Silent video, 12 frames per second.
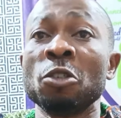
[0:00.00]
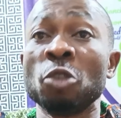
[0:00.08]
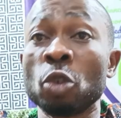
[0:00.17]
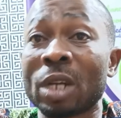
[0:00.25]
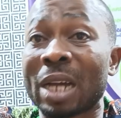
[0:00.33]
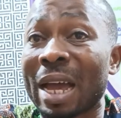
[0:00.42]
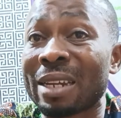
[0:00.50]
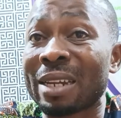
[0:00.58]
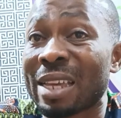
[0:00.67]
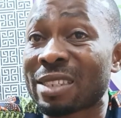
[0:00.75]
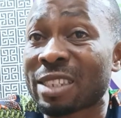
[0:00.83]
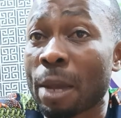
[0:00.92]
You can
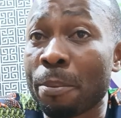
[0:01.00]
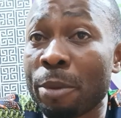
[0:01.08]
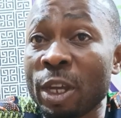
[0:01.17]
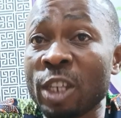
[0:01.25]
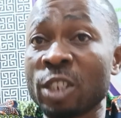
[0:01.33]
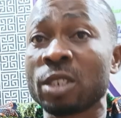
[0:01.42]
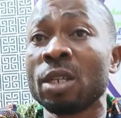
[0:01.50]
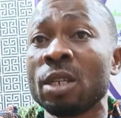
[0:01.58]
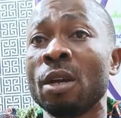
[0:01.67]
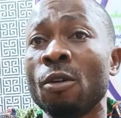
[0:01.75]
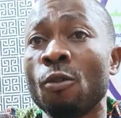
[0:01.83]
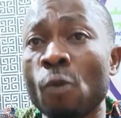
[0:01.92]
establish
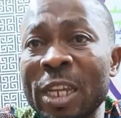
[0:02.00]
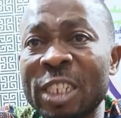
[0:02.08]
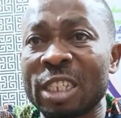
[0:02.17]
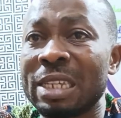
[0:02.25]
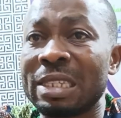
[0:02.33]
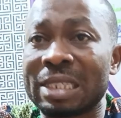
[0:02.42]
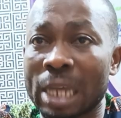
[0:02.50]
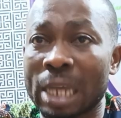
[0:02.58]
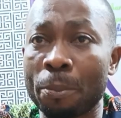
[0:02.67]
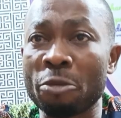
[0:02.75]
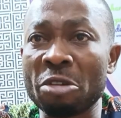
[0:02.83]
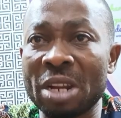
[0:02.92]
which
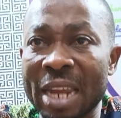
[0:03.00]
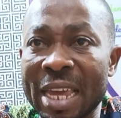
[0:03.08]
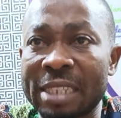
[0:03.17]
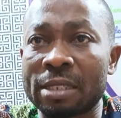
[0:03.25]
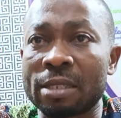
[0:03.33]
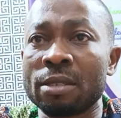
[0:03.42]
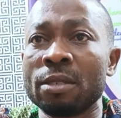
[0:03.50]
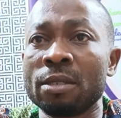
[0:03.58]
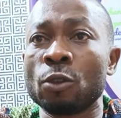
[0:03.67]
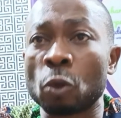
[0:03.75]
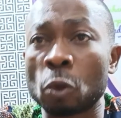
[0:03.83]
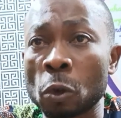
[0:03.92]
example relates
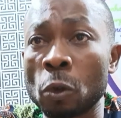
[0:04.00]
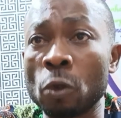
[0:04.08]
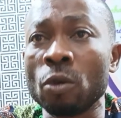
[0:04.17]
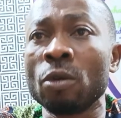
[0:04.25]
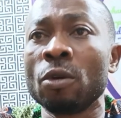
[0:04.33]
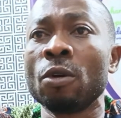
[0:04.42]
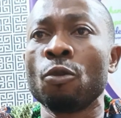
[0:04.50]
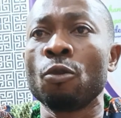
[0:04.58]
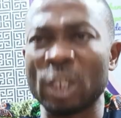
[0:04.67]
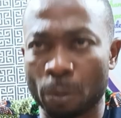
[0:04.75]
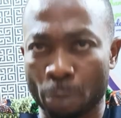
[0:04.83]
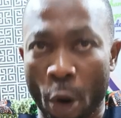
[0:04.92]
to
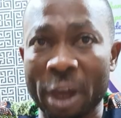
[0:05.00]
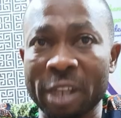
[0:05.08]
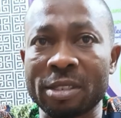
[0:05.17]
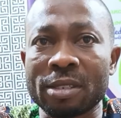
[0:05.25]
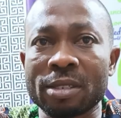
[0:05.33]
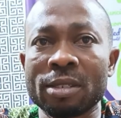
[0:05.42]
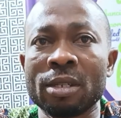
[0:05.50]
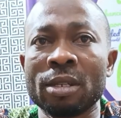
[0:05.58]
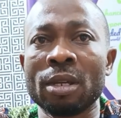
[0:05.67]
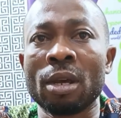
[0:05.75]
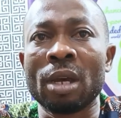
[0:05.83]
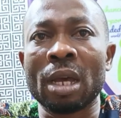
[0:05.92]
which point,
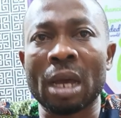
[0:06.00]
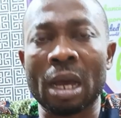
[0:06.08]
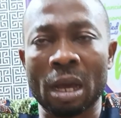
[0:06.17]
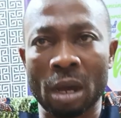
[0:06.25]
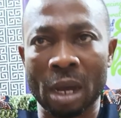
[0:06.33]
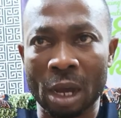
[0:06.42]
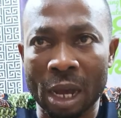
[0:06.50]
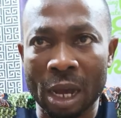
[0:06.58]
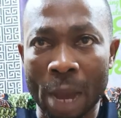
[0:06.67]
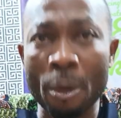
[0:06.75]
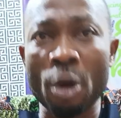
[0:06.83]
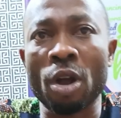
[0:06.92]

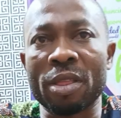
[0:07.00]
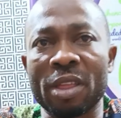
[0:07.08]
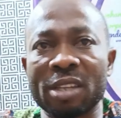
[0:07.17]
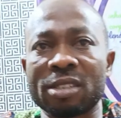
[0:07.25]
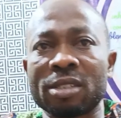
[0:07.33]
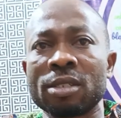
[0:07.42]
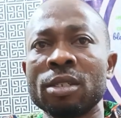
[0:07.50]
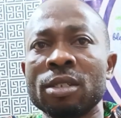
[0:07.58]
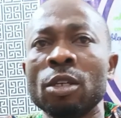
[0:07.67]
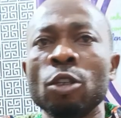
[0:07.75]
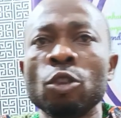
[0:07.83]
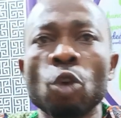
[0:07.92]
among others.
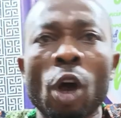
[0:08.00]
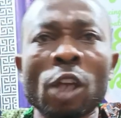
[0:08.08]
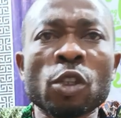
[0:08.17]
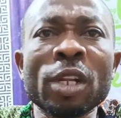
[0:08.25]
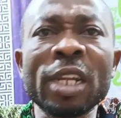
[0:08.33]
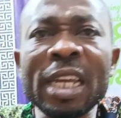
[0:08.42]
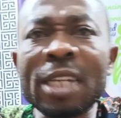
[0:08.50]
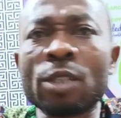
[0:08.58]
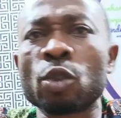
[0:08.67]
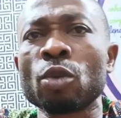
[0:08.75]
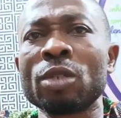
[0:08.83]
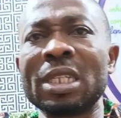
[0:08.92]
You also
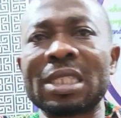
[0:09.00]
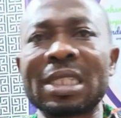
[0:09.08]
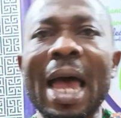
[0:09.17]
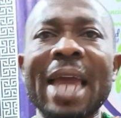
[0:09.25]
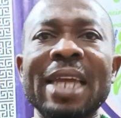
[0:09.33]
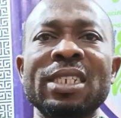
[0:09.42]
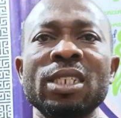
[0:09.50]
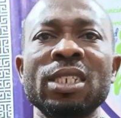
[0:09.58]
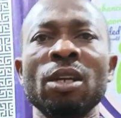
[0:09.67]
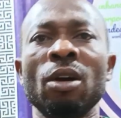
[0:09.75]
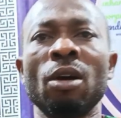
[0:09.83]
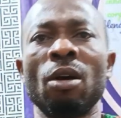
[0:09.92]
need to decide
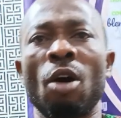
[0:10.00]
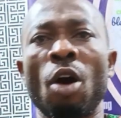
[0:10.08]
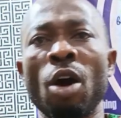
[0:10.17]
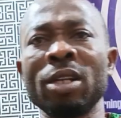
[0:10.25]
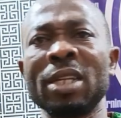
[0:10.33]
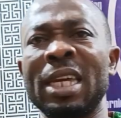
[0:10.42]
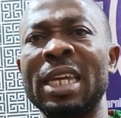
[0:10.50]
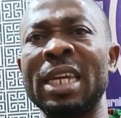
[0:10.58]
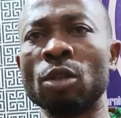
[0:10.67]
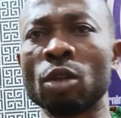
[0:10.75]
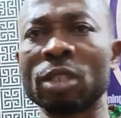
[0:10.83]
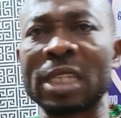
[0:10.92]
on a
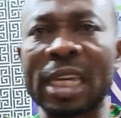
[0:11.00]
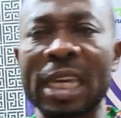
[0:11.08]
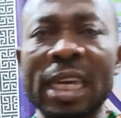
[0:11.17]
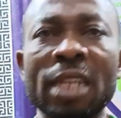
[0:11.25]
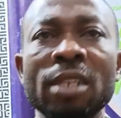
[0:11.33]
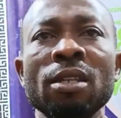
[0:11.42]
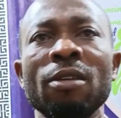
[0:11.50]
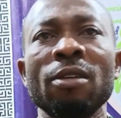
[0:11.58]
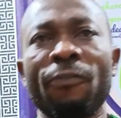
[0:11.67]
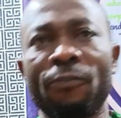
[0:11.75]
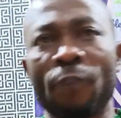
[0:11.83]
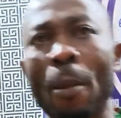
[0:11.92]
note-taking
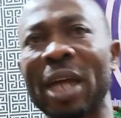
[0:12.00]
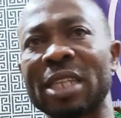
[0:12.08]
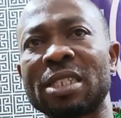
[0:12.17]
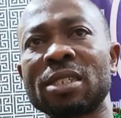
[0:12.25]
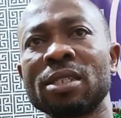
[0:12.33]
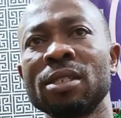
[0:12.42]
format.